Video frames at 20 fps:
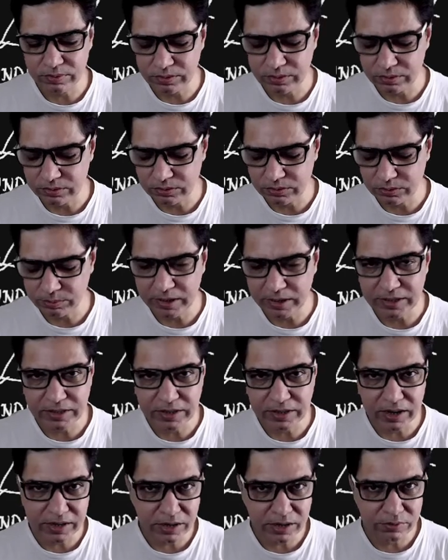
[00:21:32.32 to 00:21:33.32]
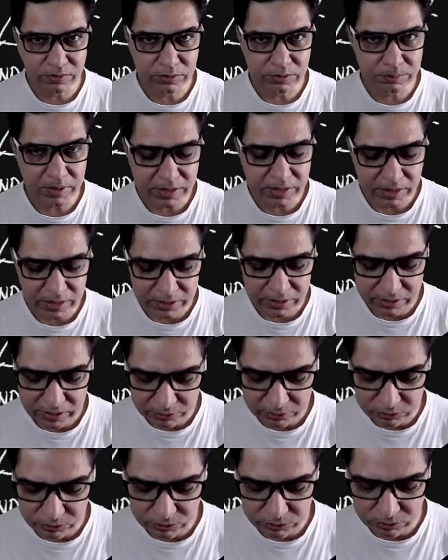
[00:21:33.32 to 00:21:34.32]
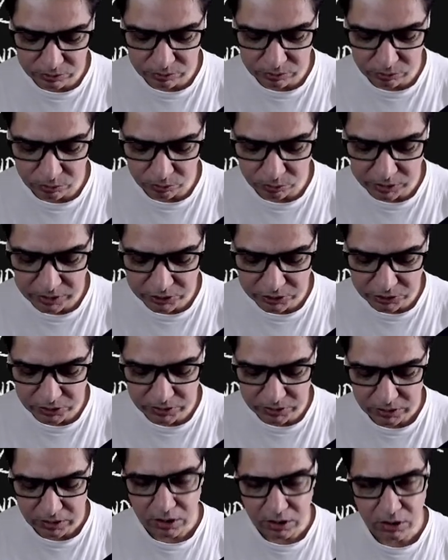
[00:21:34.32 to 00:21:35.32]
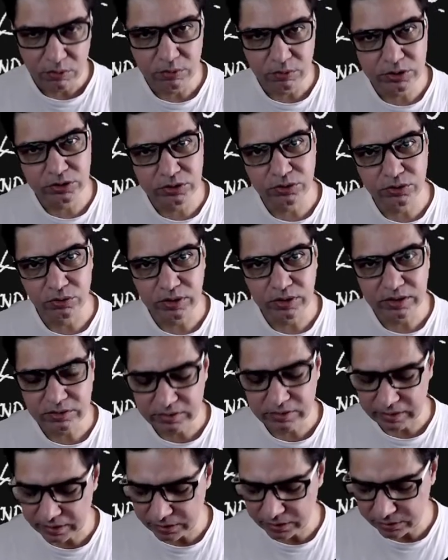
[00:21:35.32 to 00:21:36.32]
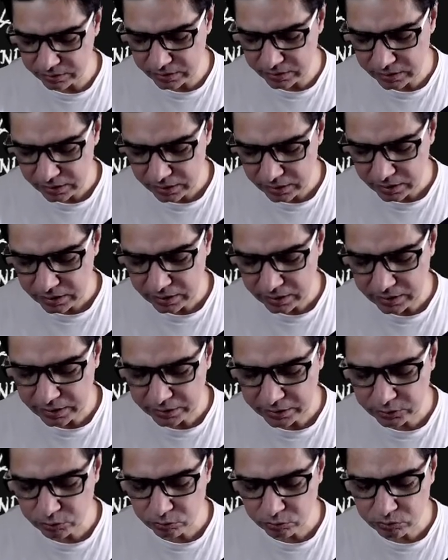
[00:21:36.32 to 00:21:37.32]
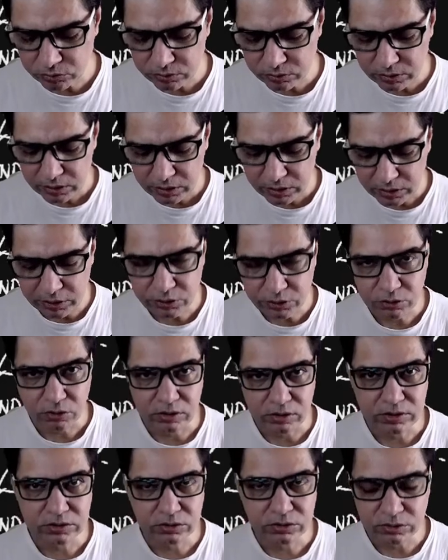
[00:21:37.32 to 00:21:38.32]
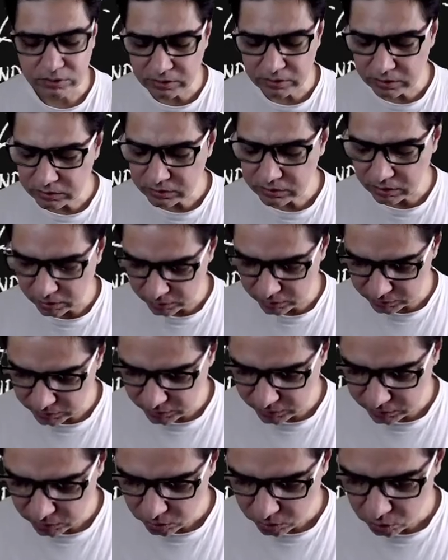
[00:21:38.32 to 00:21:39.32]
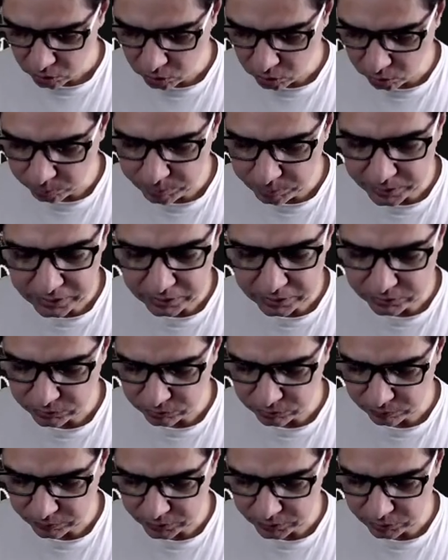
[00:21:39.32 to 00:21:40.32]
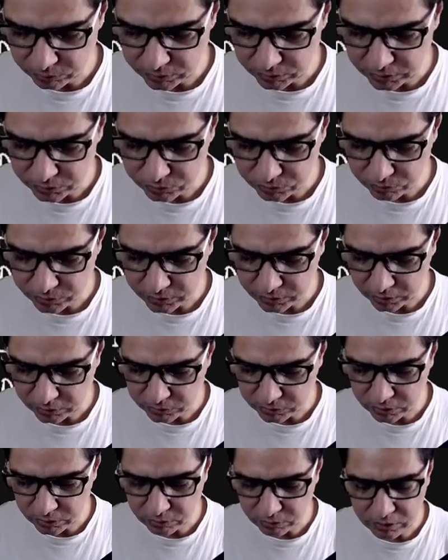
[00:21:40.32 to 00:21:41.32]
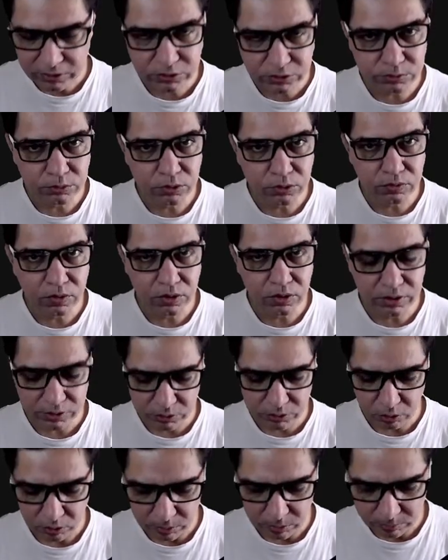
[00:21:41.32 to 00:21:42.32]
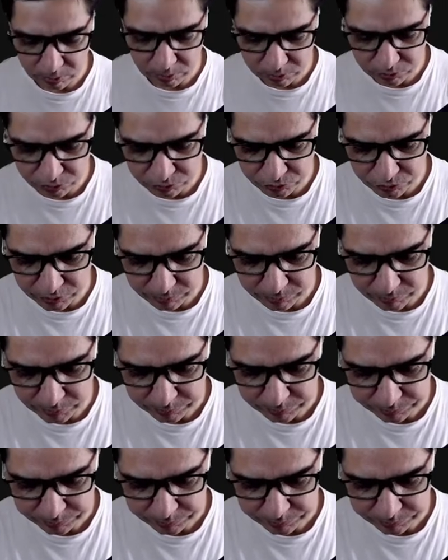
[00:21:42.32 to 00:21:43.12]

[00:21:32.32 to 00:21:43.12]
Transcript: smelly diarrhea with perianal excoriation, which is known as secondary lactose intolerance. So these are the complications of acute gastroenteritis. Now let's move on, talk about the treatment.